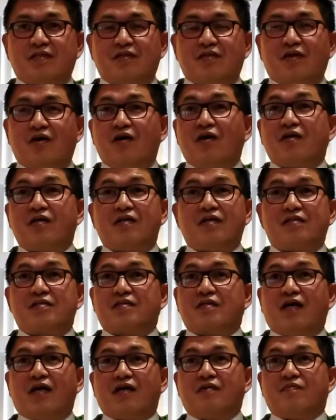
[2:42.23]
all the
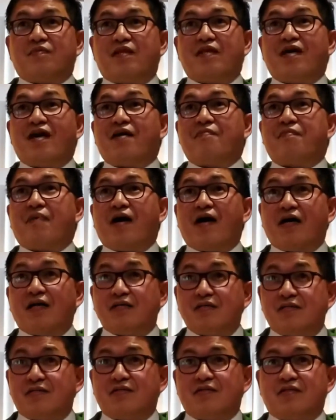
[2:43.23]
time. They
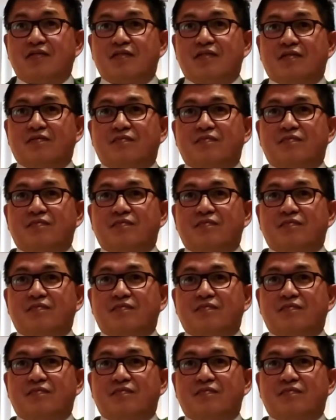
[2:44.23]
abandoned him.